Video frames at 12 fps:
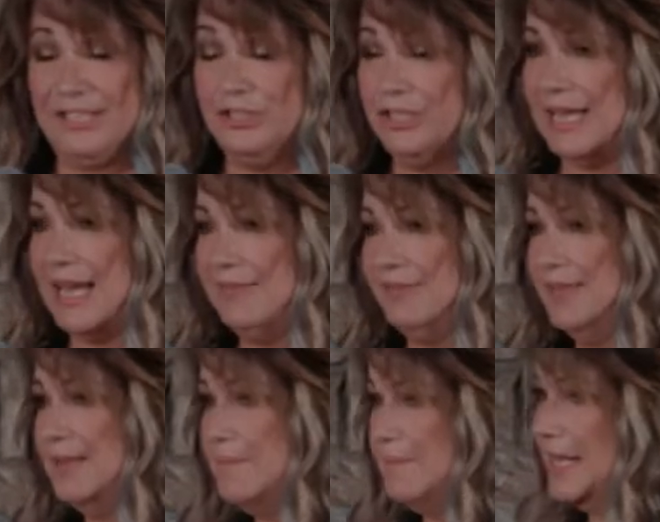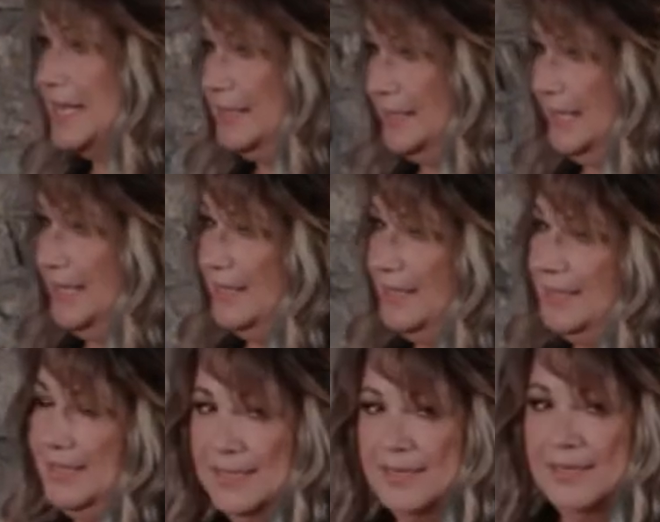I could have it medically.
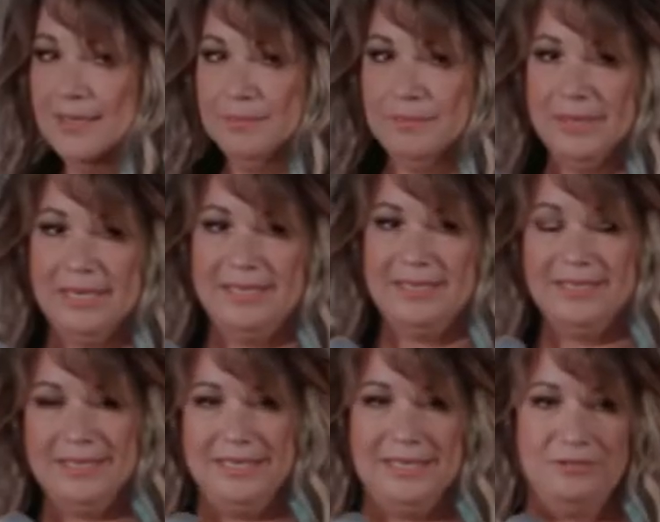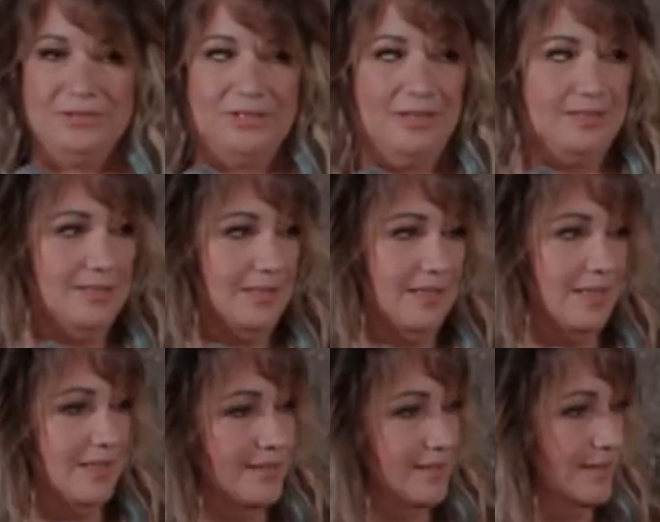But he was not
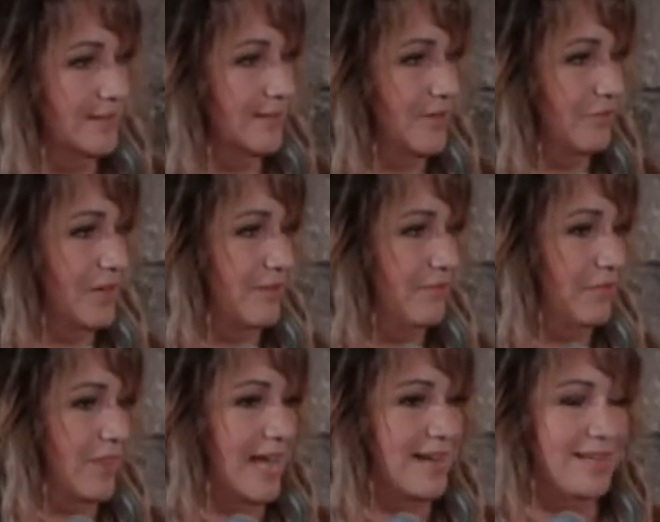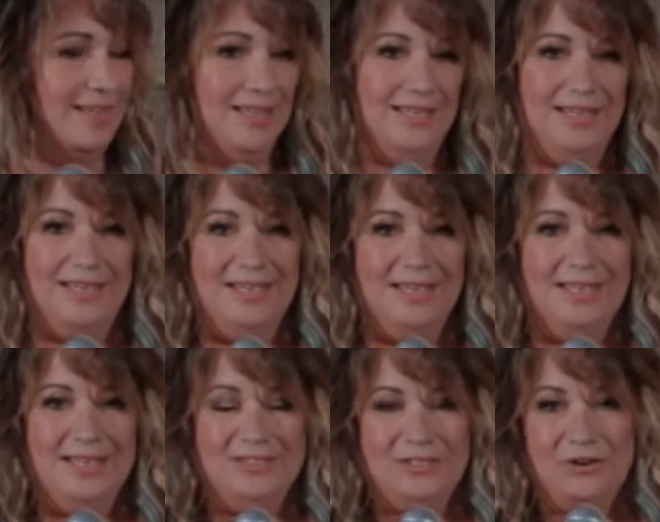ready for that.
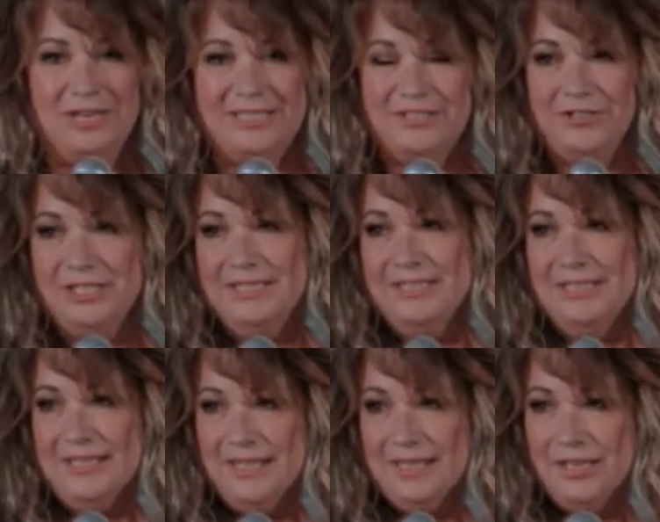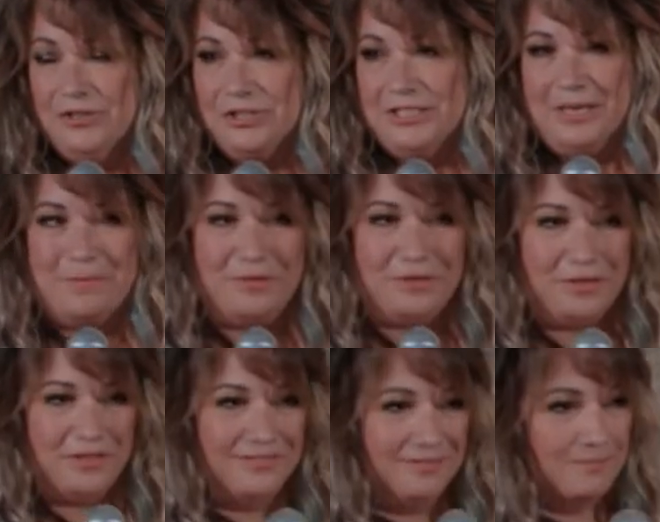So I started, I hooked up with
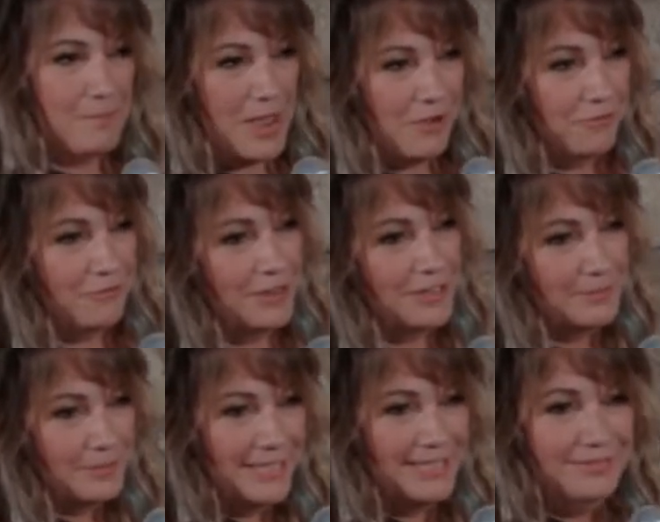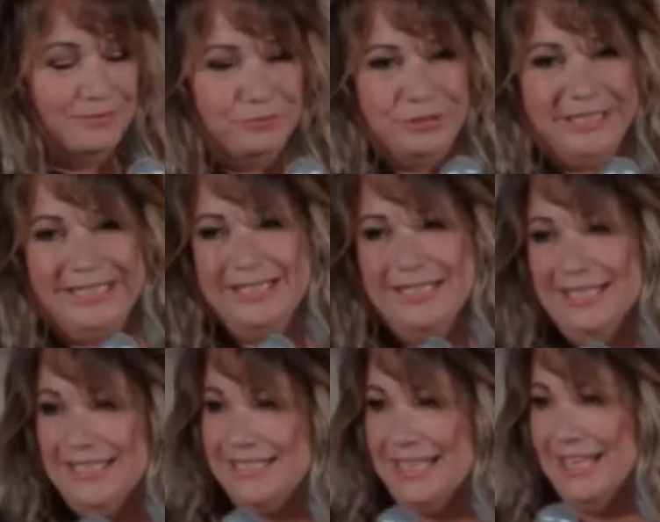a male friend of mine. We
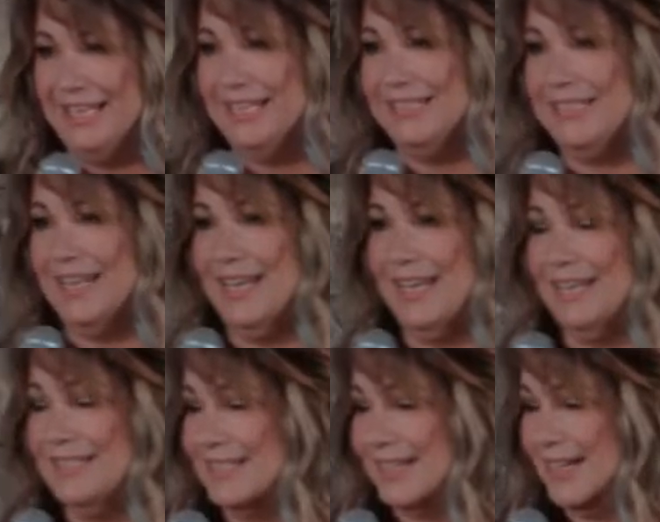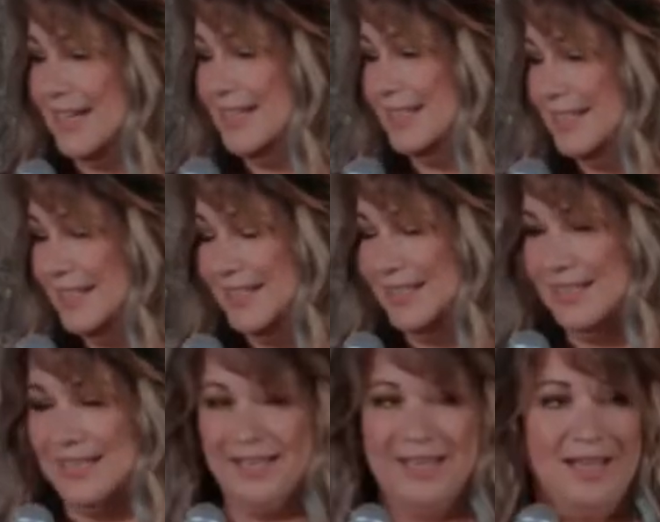dated, and a
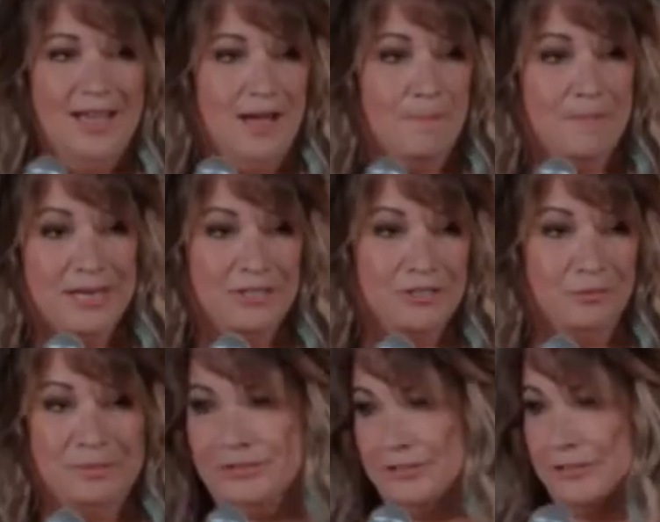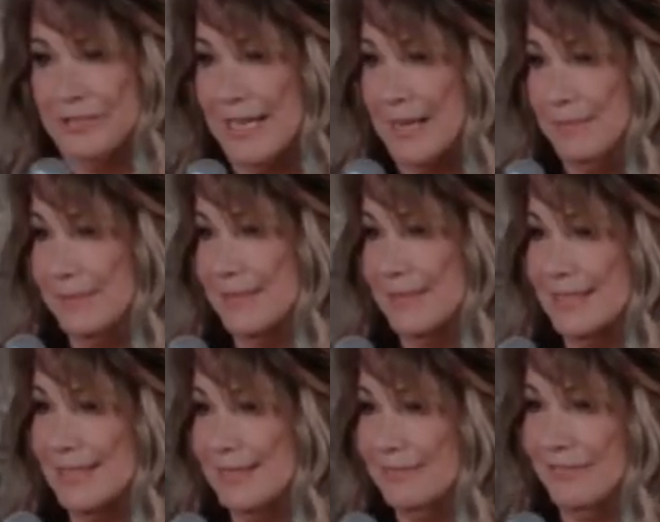medical miracle happened.
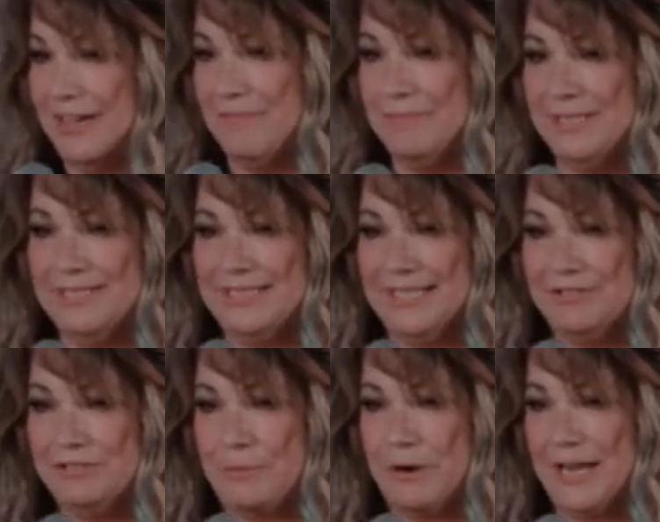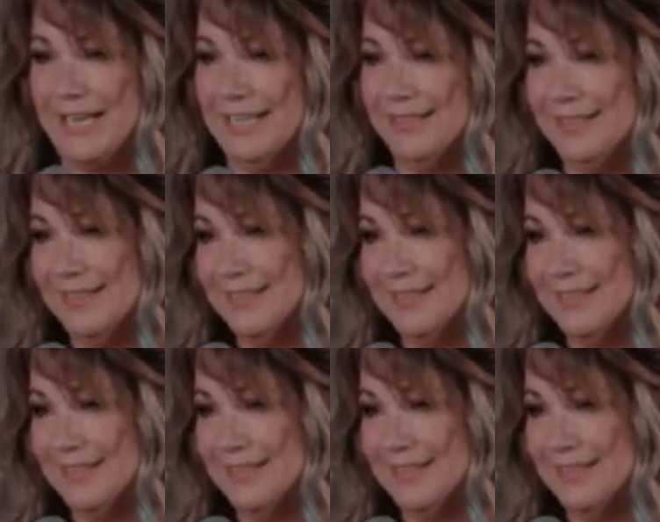In 5 months, I was pregnant.